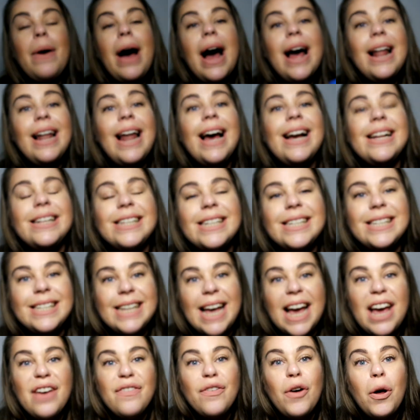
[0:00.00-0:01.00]
I like to
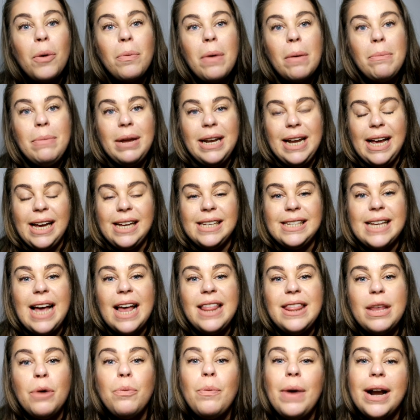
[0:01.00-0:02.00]
save all my minis,
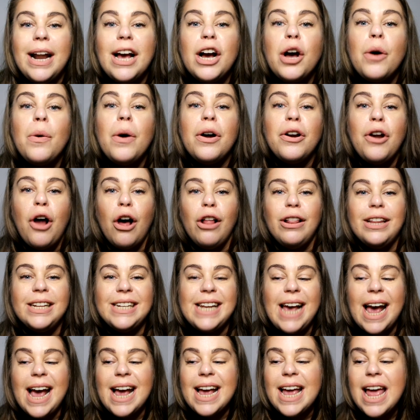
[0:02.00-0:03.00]
and then when I go on
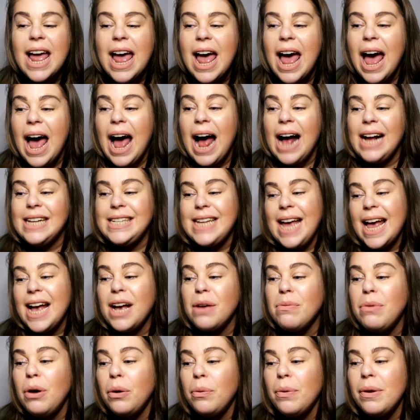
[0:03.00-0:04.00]
holiday, I take
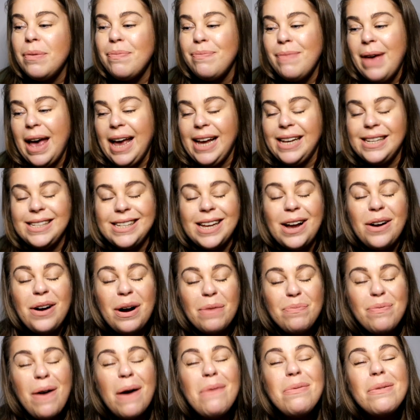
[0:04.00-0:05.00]
them all with me. So
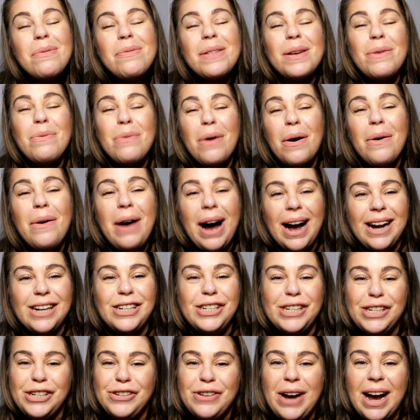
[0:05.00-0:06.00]
I probably won't
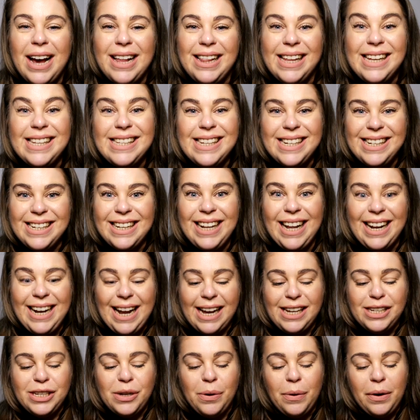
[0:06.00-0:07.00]
actually try this until I
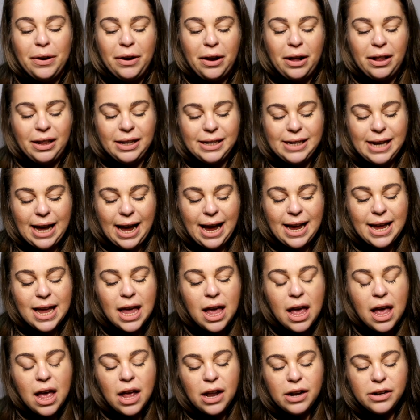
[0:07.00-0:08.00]
next go on holiday.
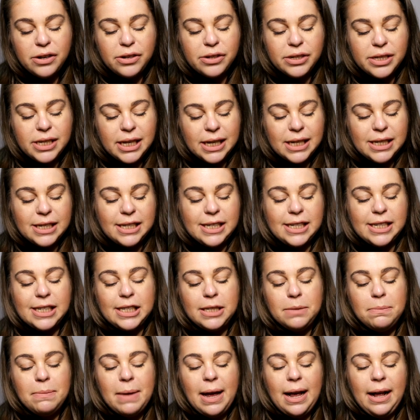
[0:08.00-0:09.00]
Does it
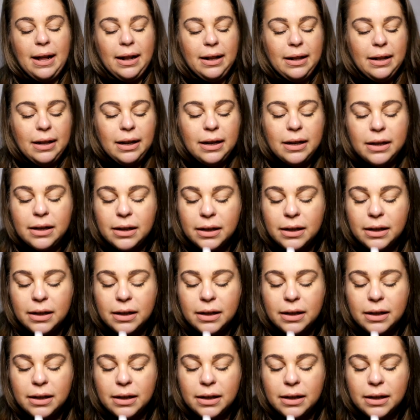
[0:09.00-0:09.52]
smell?